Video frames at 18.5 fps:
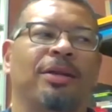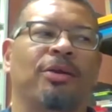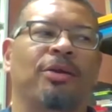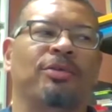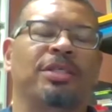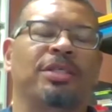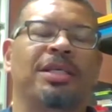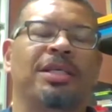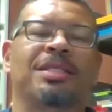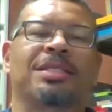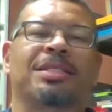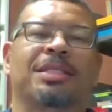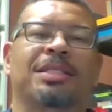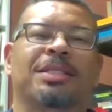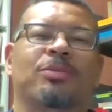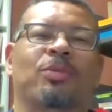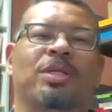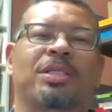
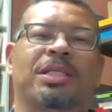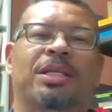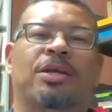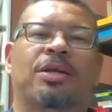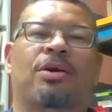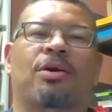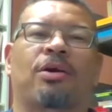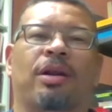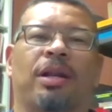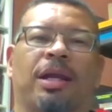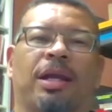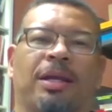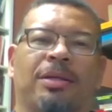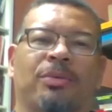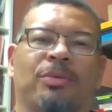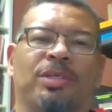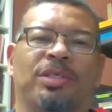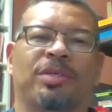Jesus was
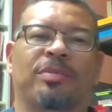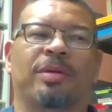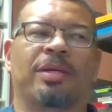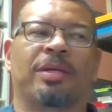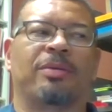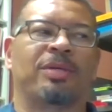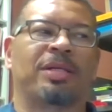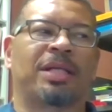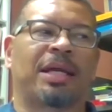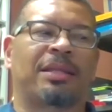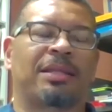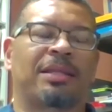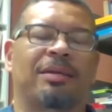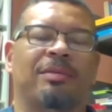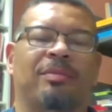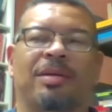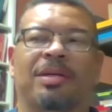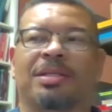incarnate, which I
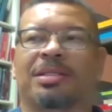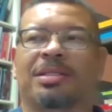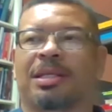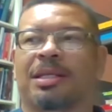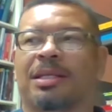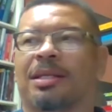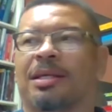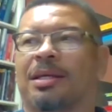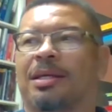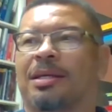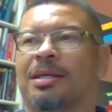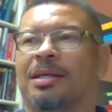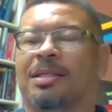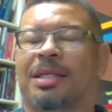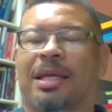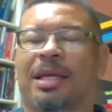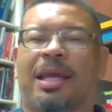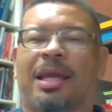think means that
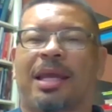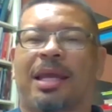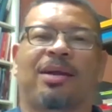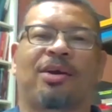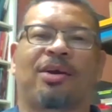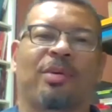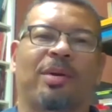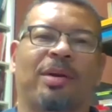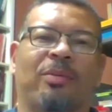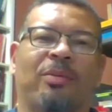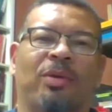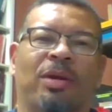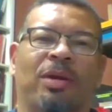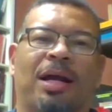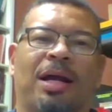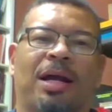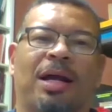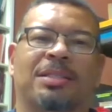it's like echoing
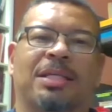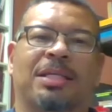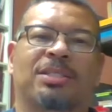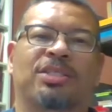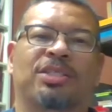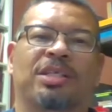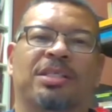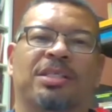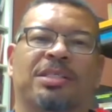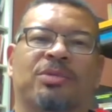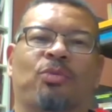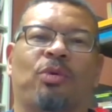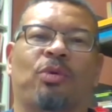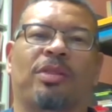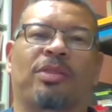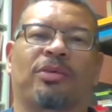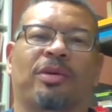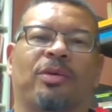what God said in Genesis
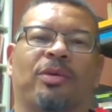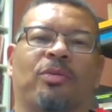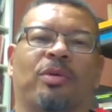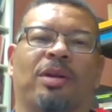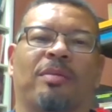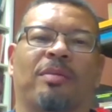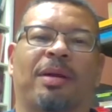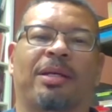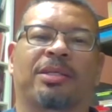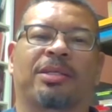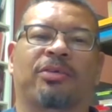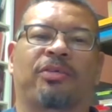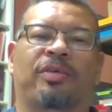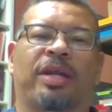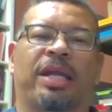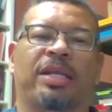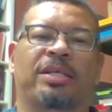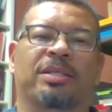1:31 about his
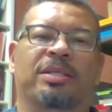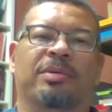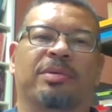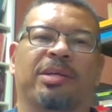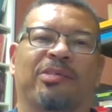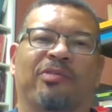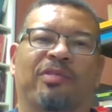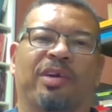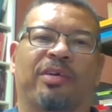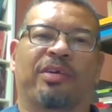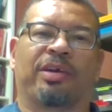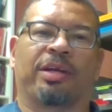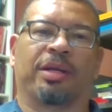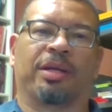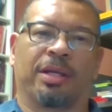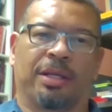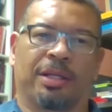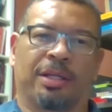creation being very
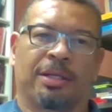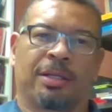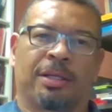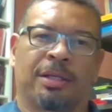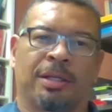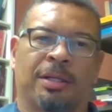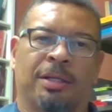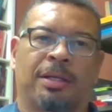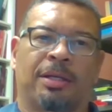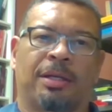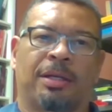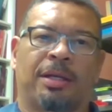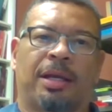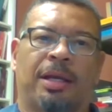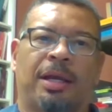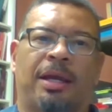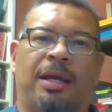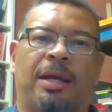good.
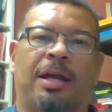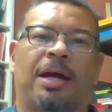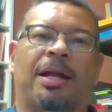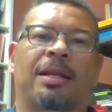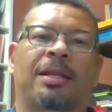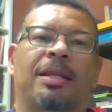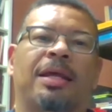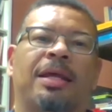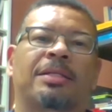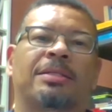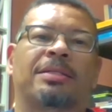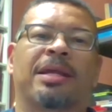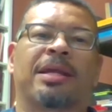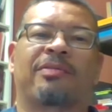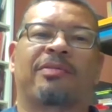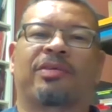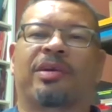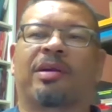And God has
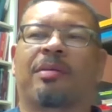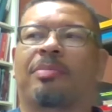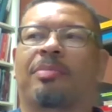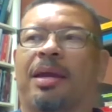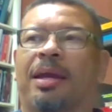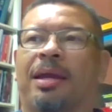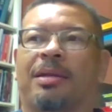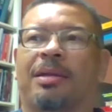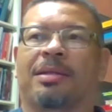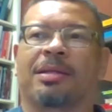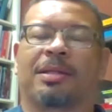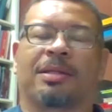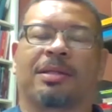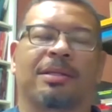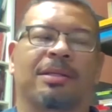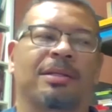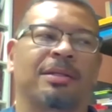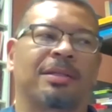never
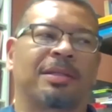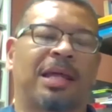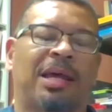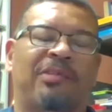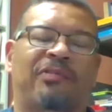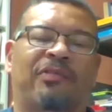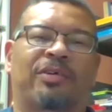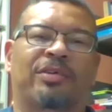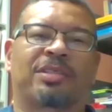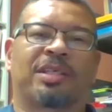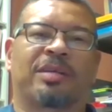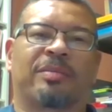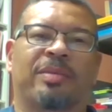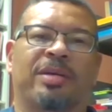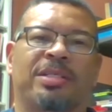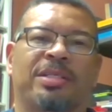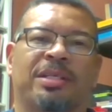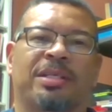abandoned that first
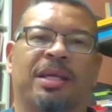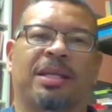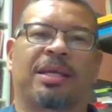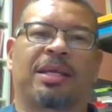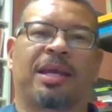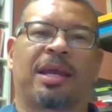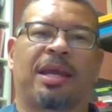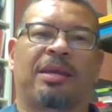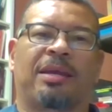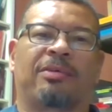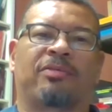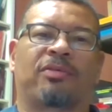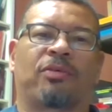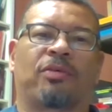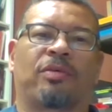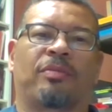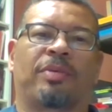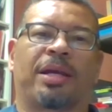commission that he gave
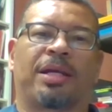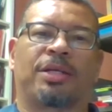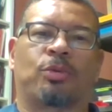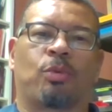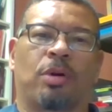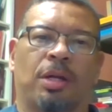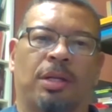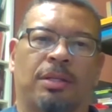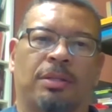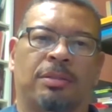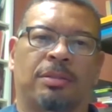on page 1.